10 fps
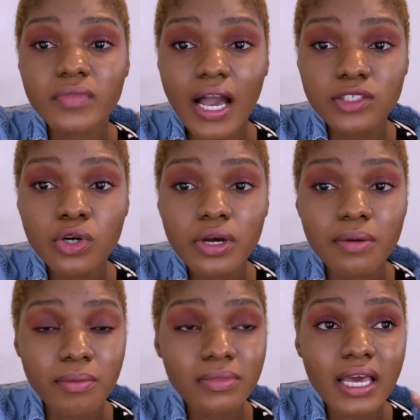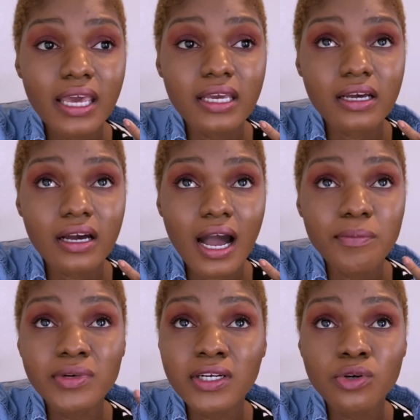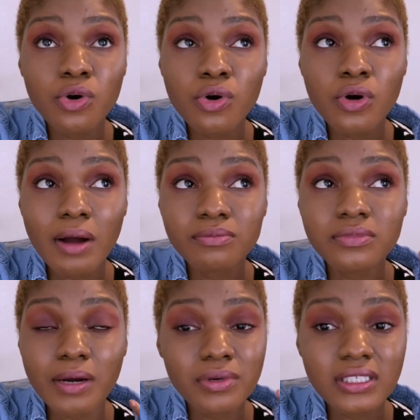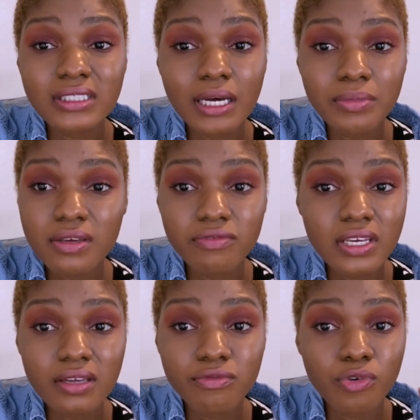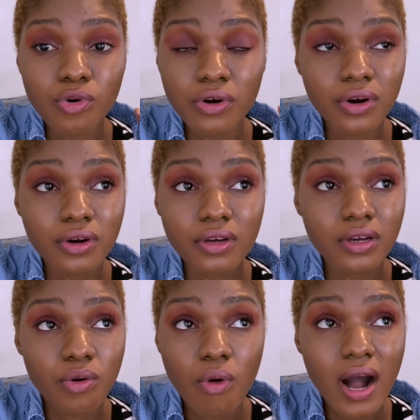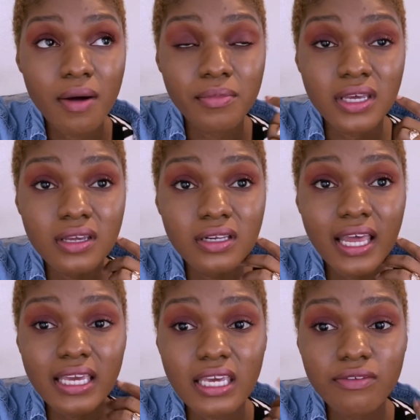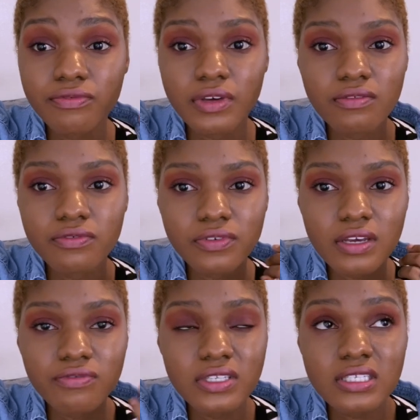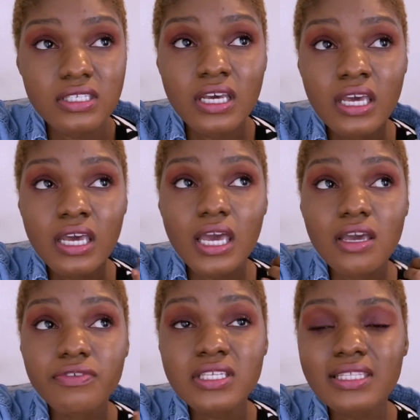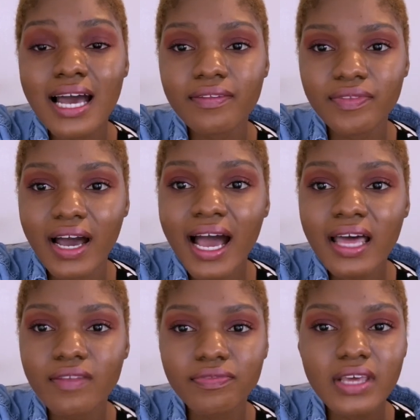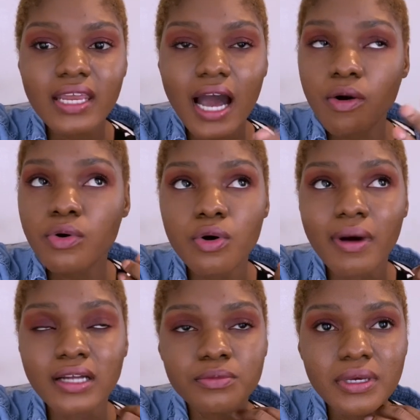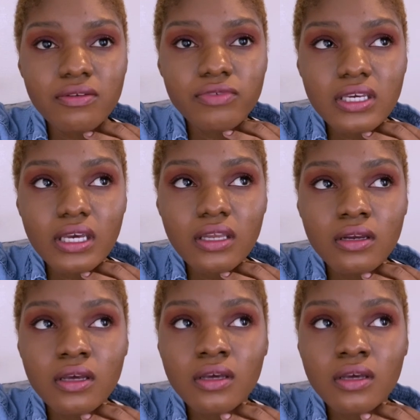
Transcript: I told him, I'm like, I'm gonna stop being vegan for a while, man. Like, if it's not that, then I will go back to being vegan.